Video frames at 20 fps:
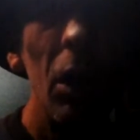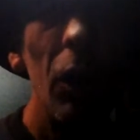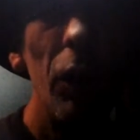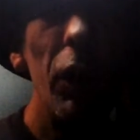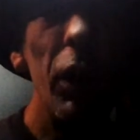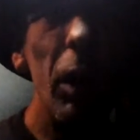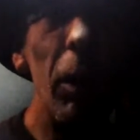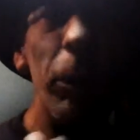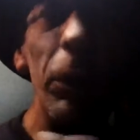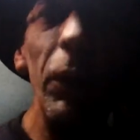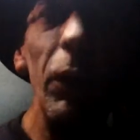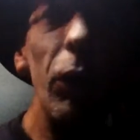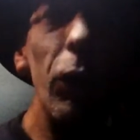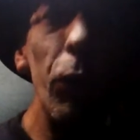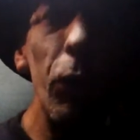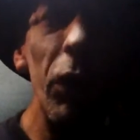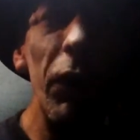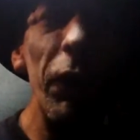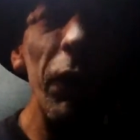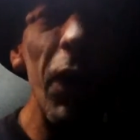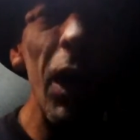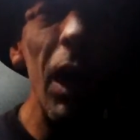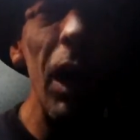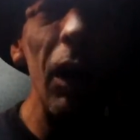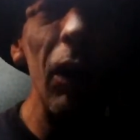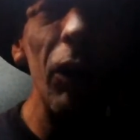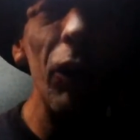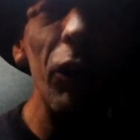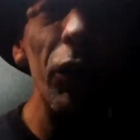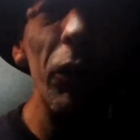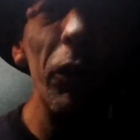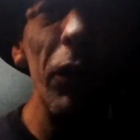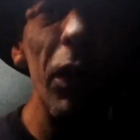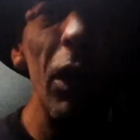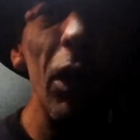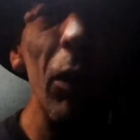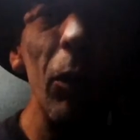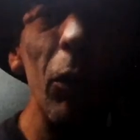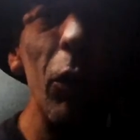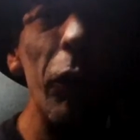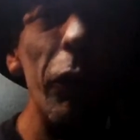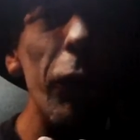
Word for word: the MP3 file is available